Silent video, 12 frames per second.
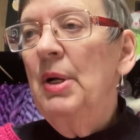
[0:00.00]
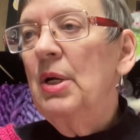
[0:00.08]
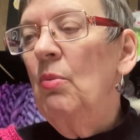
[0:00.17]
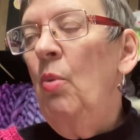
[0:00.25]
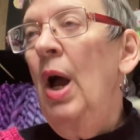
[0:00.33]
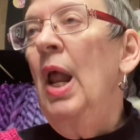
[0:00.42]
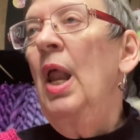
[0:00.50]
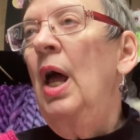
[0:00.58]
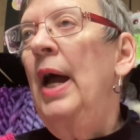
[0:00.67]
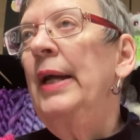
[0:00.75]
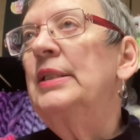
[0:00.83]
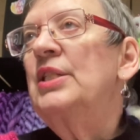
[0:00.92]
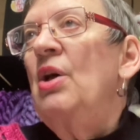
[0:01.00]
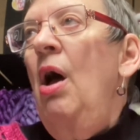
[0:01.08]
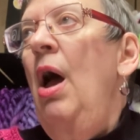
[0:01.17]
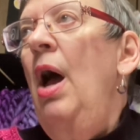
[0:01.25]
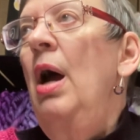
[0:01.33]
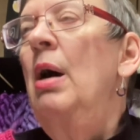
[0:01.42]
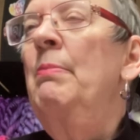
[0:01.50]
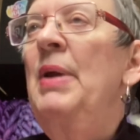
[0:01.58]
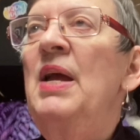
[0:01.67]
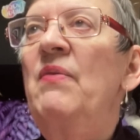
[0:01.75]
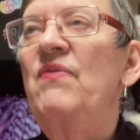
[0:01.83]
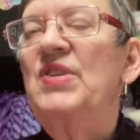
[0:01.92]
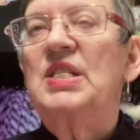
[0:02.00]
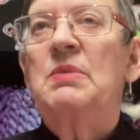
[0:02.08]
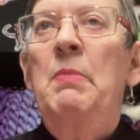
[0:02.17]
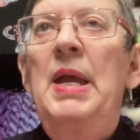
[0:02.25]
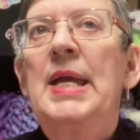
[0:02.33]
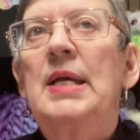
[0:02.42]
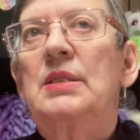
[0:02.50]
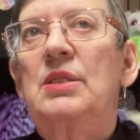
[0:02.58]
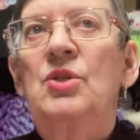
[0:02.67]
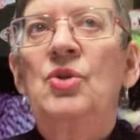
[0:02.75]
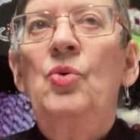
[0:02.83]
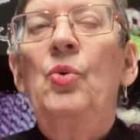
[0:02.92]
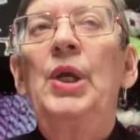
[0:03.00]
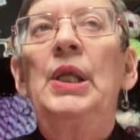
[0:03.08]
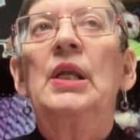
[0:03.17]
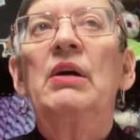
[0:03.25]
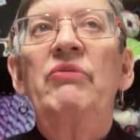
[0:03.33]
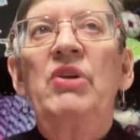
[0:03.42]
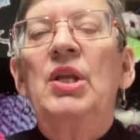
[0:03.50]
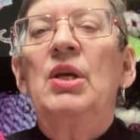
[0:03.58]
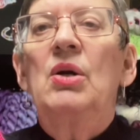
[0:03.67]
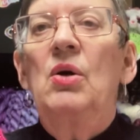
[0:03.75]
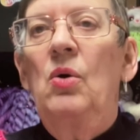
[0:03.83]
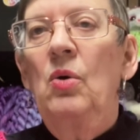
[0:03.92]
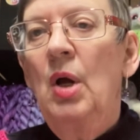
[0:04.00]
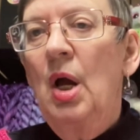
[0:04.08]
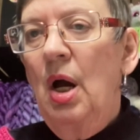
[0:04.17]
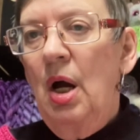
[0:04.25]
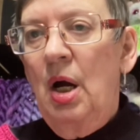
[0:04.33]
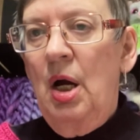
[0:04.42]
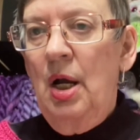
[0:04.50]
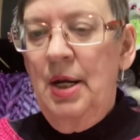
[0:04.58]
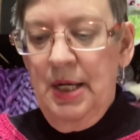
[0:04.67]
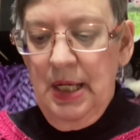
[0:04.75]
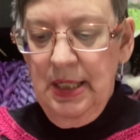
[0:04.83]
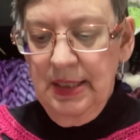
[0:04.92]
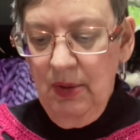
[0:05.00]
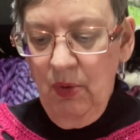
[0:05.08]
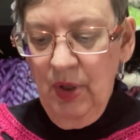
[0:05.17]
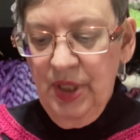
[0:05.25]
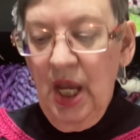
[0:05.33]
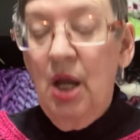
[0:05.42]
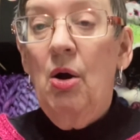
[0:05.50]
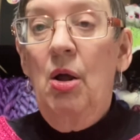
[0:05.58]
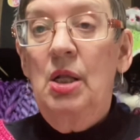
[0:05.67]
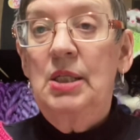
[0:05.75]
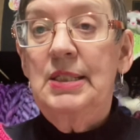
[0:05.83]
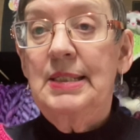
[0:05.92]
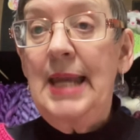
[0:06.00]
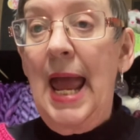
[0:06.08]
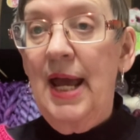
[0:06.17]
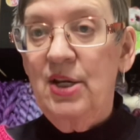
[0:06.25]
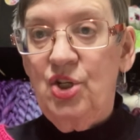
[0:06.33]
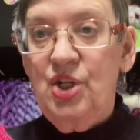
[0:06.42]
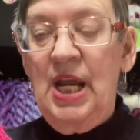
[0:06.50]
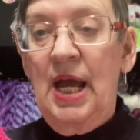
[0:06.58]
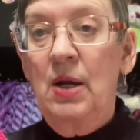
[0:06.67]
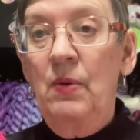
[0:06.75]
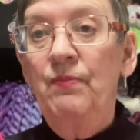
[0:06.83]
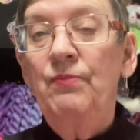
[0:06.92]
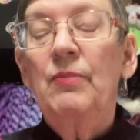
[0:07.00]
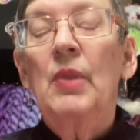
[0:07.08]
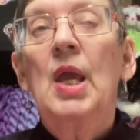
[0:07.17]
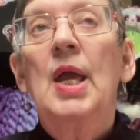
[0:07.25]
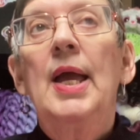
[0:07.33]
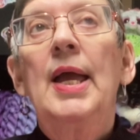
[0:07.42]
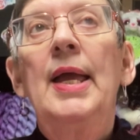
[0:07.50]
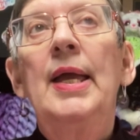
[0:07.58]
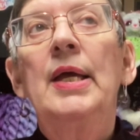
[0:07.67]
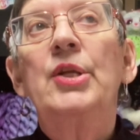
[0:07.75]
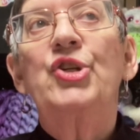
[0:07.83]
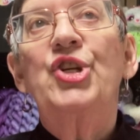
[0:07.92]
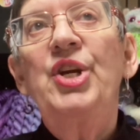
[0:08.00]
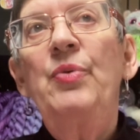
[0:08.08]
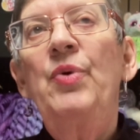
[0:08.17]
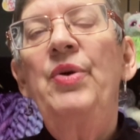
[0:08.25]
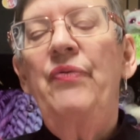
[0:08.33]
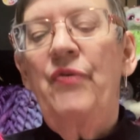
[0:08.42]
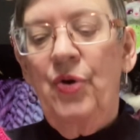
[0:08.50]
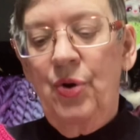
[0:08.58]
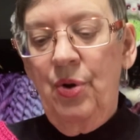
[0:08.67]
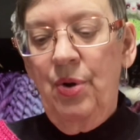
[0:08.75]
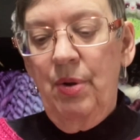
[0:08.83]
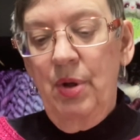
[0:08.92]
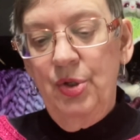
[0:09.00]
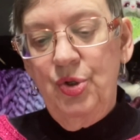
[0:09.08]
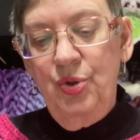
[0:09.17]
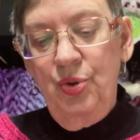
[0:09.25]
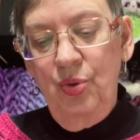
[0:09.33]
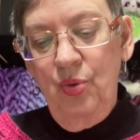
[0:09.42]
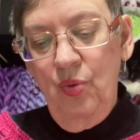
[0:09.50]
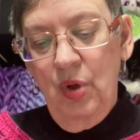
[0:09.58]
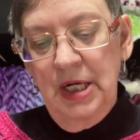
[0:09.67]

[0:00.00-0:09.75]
while I saw Memphis Makes doing a video on what they call stash down. And she referred to